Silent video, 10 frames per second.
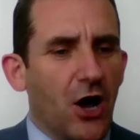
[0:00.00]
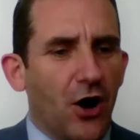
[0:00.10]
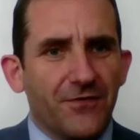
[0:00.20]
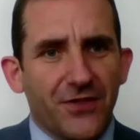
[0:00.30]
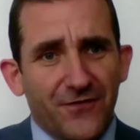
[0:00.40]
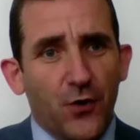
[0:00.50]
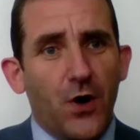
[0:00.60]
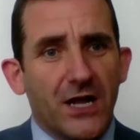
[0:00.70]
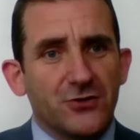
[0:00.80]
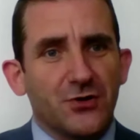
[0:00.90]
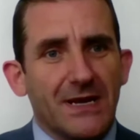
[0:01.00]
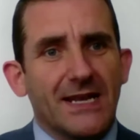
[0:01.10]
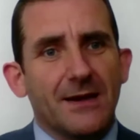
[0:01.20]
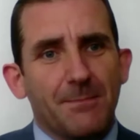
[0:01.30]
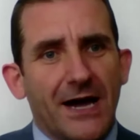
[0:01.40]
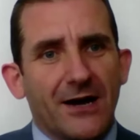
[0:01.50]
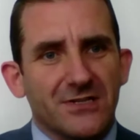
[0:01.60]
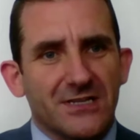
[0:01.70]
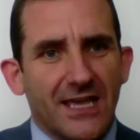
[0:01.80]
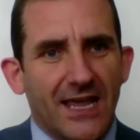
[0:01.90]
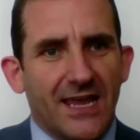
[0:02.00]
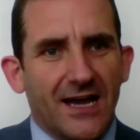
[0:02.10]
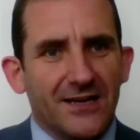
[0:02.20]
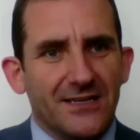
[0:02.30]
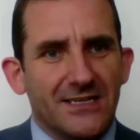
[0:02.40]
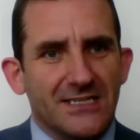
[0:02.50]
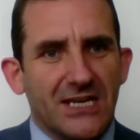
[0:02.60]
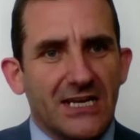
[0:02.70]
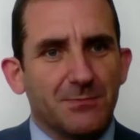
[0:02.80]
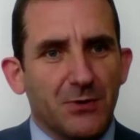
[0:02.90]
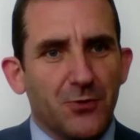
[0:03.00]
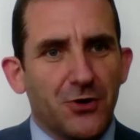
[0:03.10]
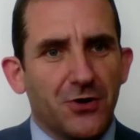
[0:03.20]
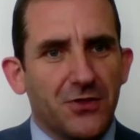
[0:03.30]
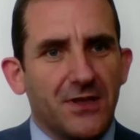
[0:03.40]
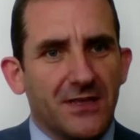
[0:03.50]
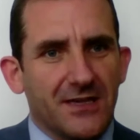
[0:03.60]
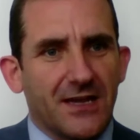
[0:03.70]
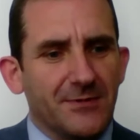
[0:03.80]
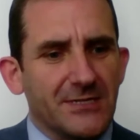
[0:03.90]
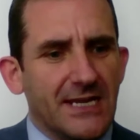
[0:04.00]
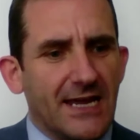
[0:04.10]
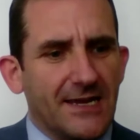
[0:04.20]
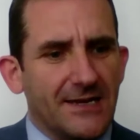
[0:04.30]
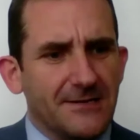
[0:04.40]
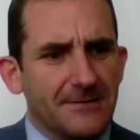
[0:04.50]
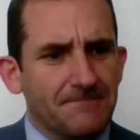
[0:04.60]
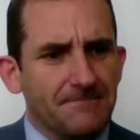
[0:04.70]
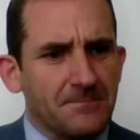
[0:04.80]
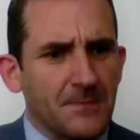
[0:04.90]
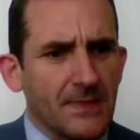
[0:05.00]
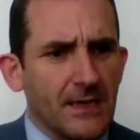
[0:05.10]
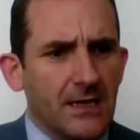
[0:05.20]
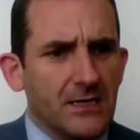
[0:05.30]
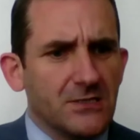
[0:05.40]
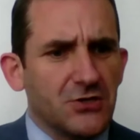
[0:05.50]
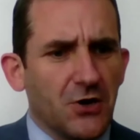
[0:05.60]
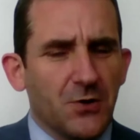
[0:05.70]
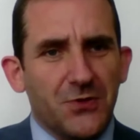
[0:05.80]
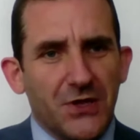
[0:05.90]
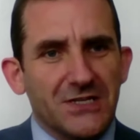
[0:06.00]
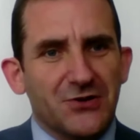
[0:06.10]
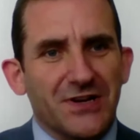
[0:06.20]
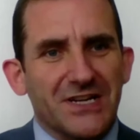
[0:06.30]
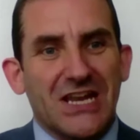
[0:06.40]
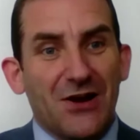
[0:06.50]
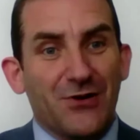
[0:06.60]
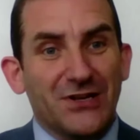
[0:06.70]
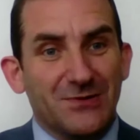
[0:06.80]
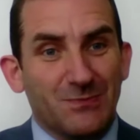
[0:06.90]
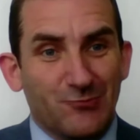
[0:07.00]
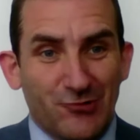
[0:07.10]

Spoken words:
of the £400 million that AI is said to be worth in the coming decade. So things are accelerating